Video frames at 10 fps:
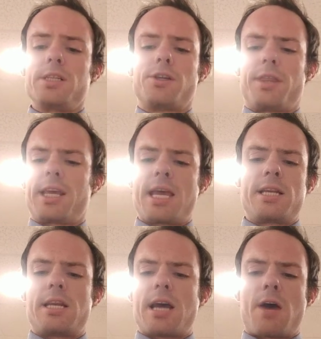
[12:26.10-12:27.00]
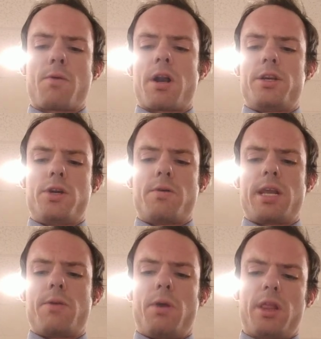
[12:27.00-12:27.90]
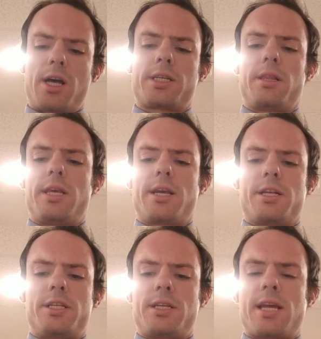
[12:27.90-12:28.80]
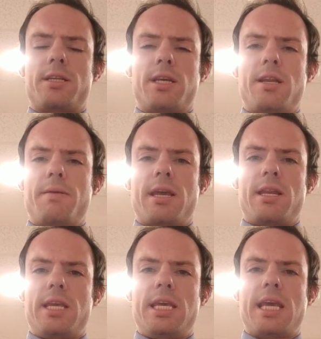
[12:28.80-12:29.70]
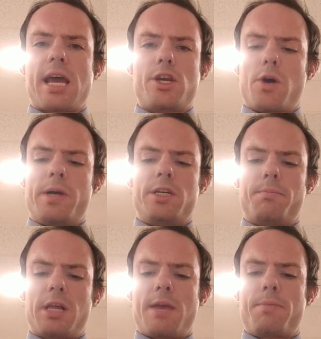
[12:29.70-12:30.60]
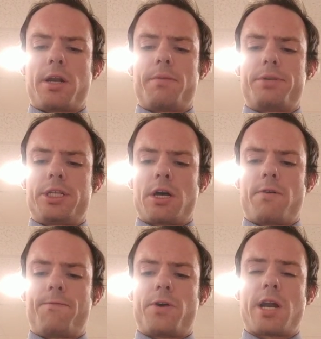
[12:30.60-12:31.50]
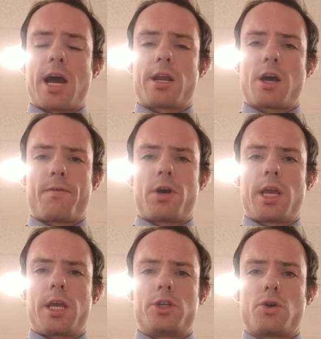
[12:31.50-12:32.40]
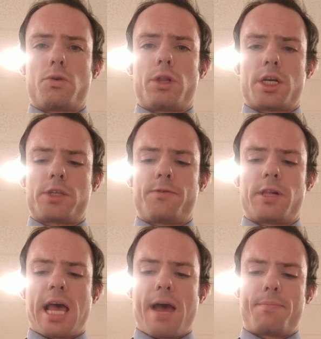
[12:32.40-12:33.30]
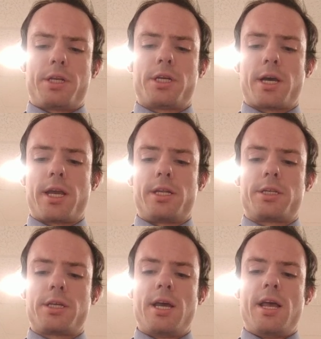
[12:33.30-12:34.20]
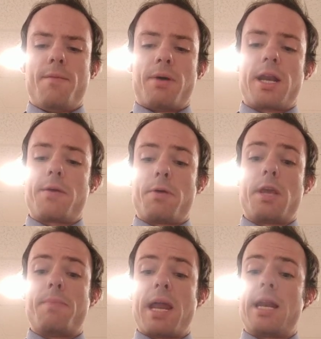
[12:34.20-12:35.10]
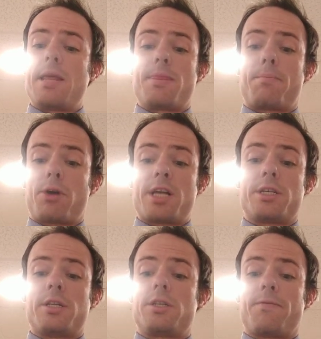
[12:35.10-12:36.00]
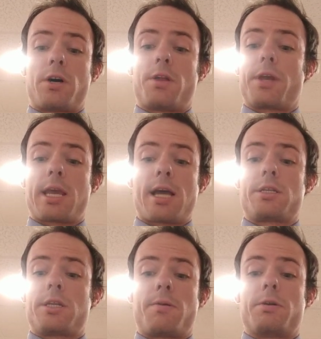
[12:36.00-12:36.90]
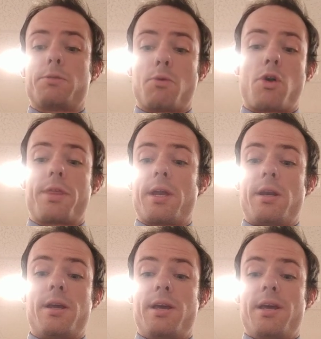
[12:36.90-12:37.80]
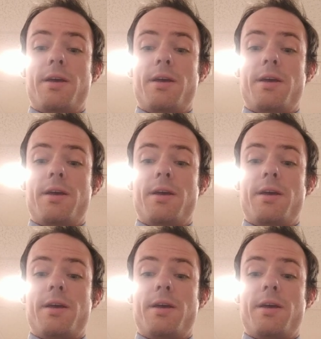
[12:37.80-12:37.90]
So the king did not want to do it. He reluctantly consented, and he had no one to blame but himself for not governing his own lustful appetites. But he made it in the presence of all the guests. There was more than